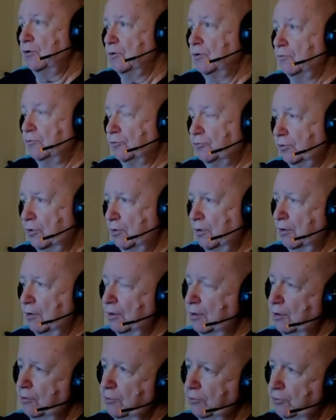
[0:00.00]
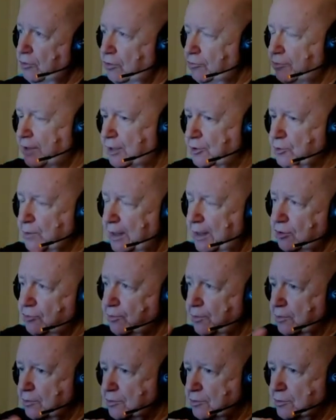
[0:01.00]
So, as soon as I
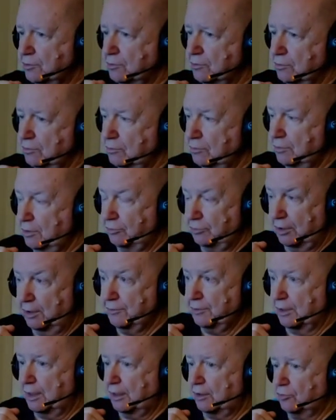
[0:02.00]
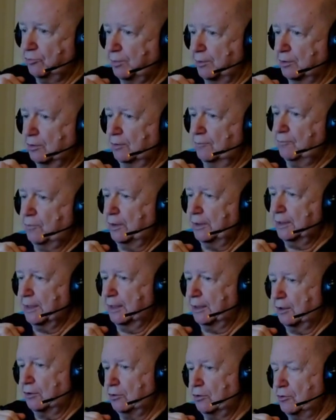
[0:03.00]
transferred to this other hospital, we got
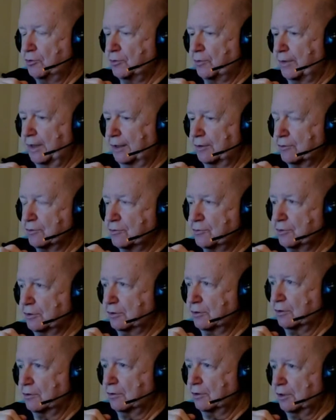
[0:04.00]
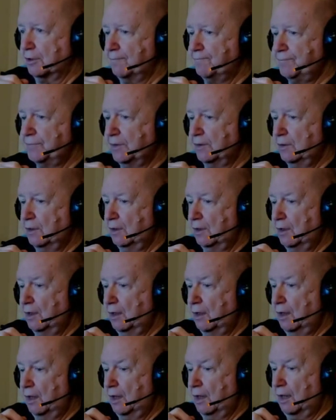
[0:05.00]
a new director of security,
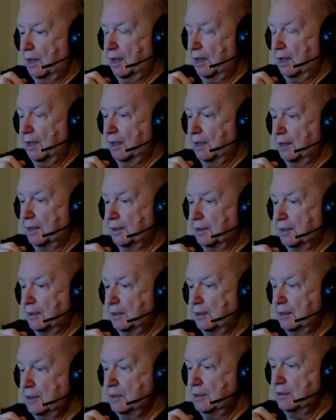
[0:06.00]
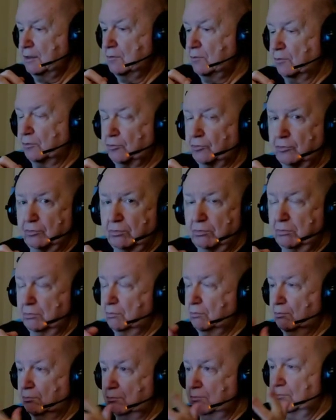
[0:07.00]
and he was
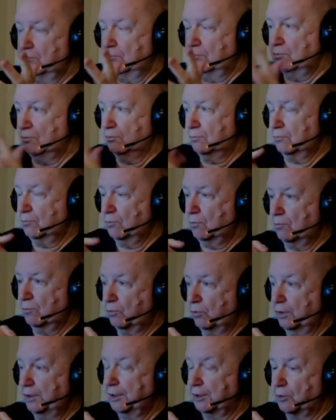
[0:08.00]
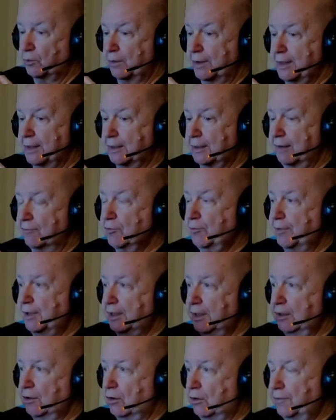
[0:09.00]
really great.
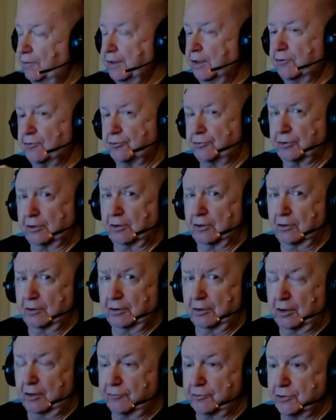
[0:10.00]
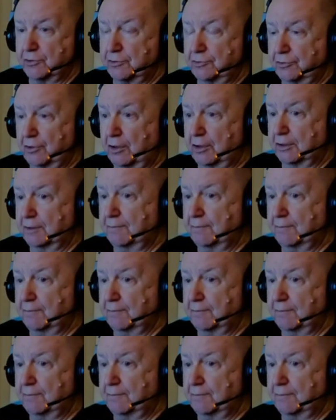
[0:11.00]
Everybody, all the other security officers thought